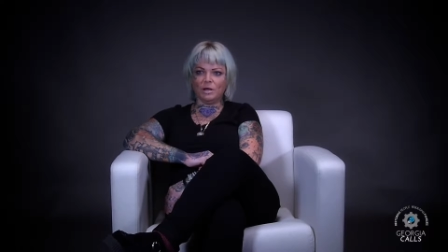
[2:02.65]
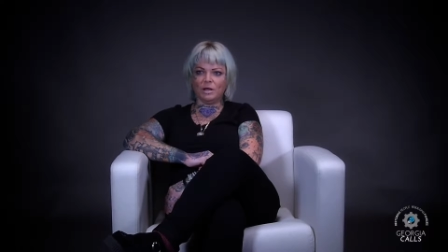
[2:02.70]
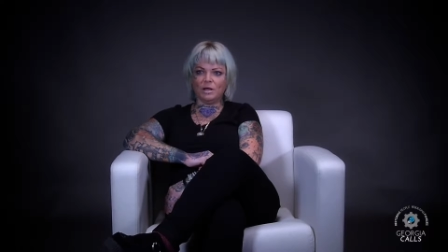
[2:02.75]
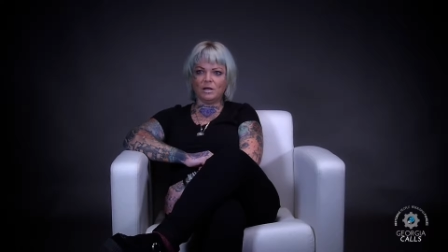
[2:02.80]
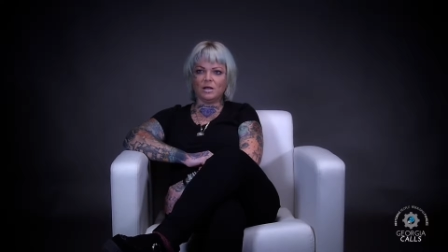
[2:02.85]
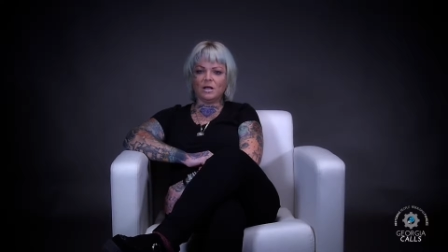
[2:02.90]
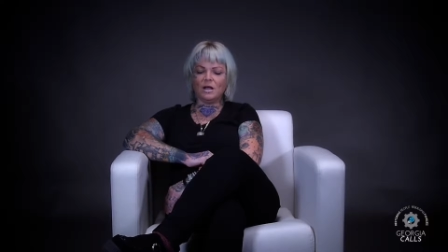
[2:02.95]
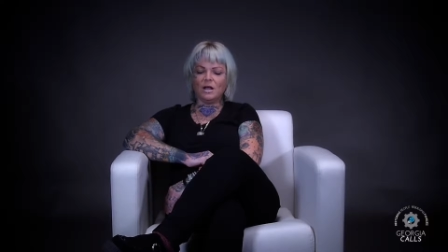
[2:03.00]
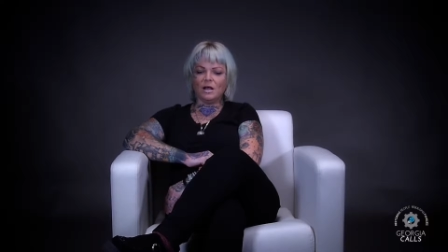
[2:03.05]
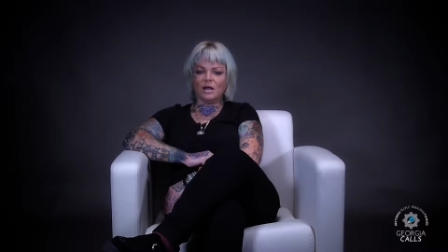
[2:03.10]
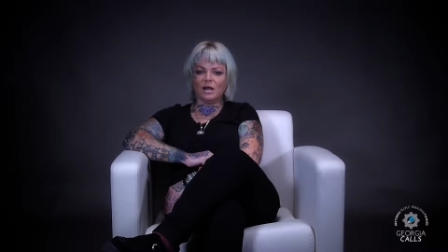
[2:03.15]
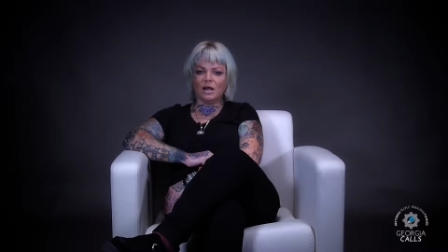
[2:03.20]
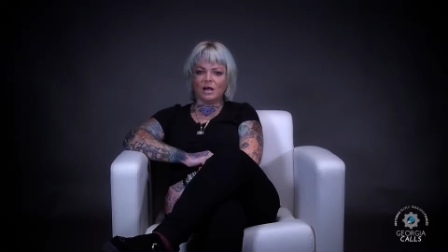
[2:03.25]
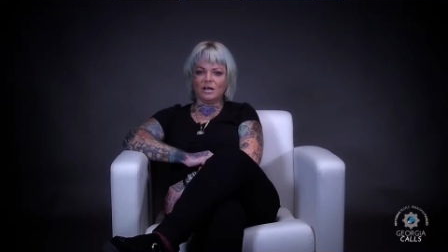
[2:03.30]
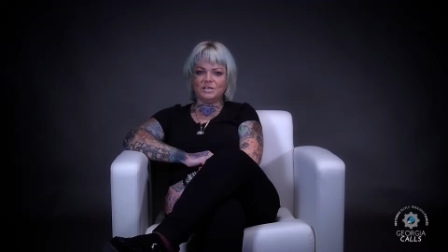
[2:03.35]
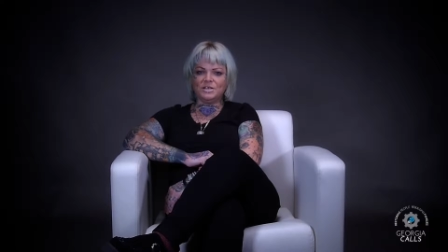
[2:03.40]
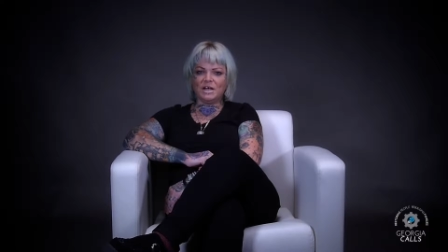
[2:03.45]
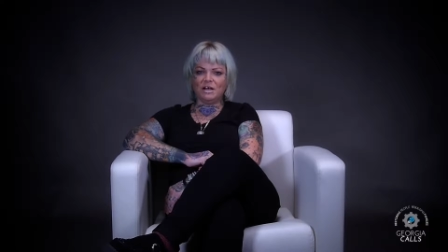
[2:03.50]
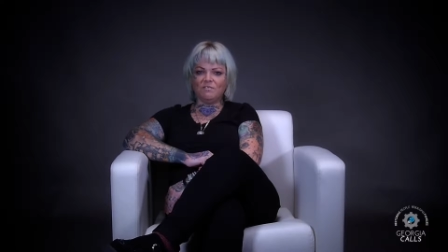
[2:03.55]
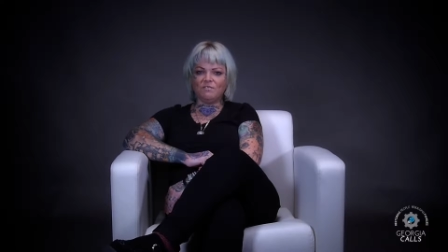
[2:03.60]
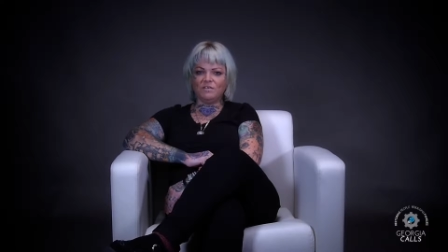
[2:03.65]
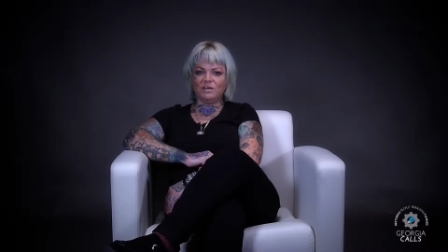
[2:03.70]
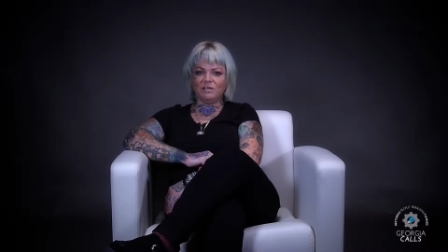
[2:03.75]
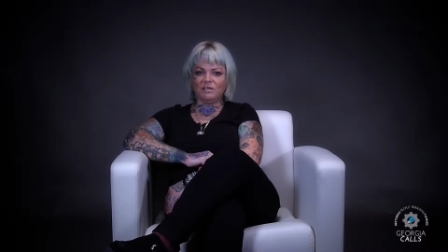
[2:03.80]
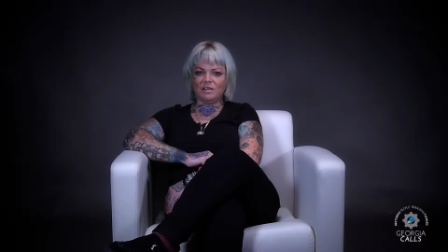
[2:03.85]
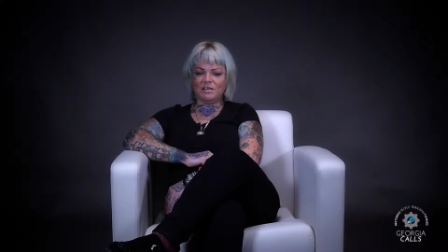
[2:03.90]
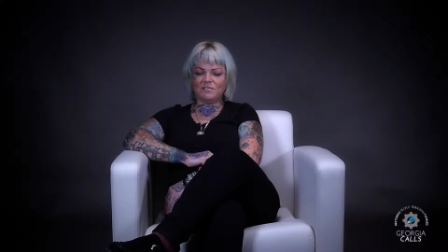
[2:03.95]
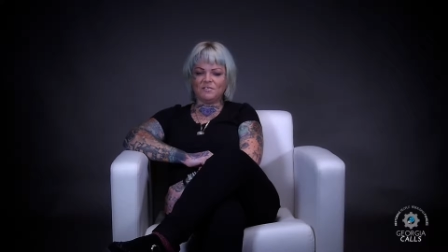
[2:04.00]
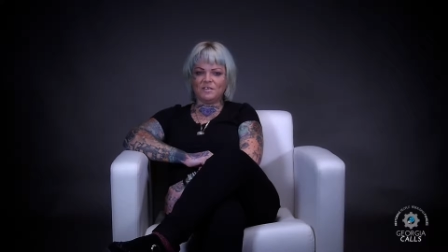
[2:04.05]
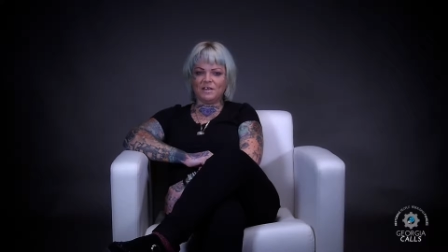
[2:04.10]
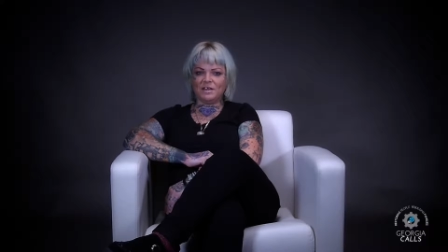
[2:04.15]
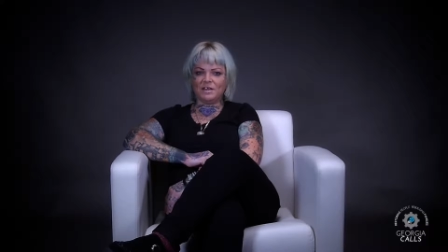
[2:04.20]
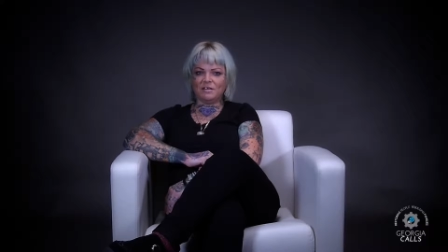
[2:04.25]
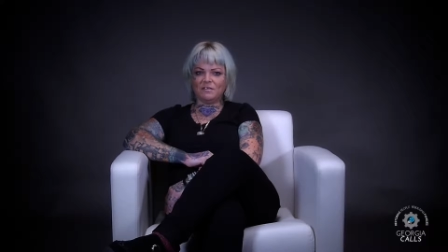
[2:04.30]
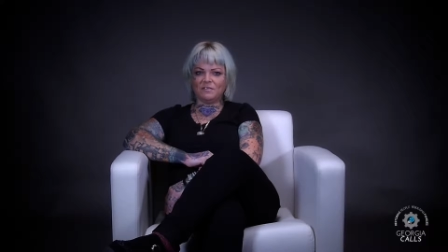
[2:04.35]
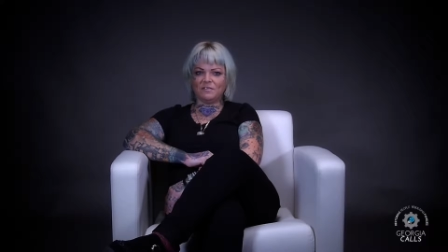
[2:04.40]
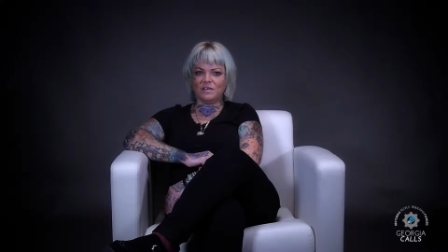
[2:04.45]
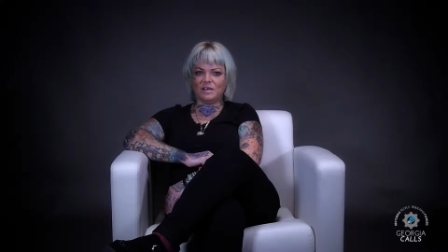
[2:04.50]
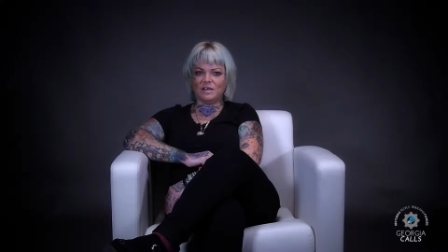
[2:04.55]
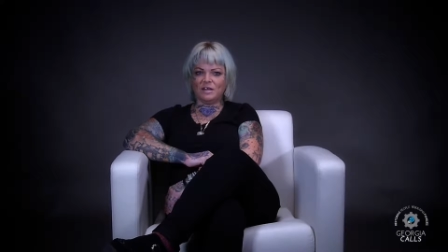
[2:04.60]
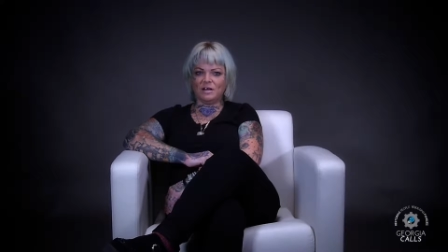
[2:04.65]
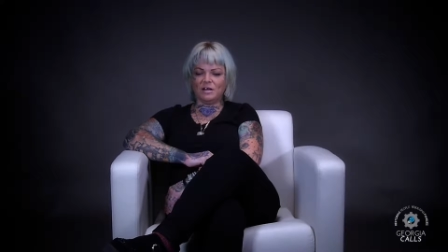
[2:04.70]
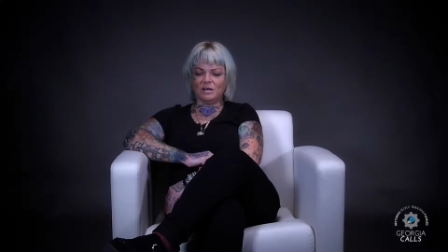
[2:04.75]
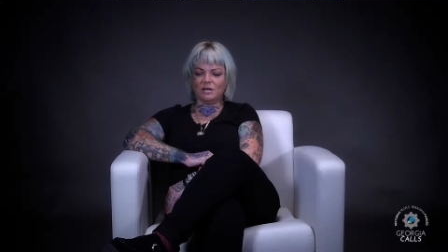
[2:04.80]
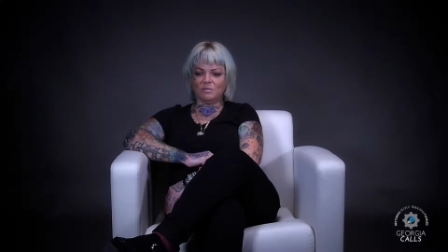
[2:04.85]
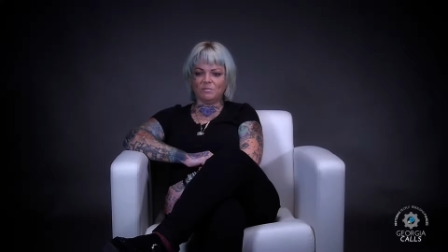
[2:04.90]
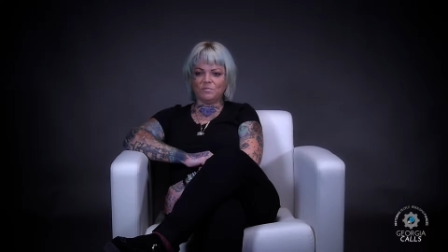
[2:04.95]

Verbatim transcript: but I definitely think that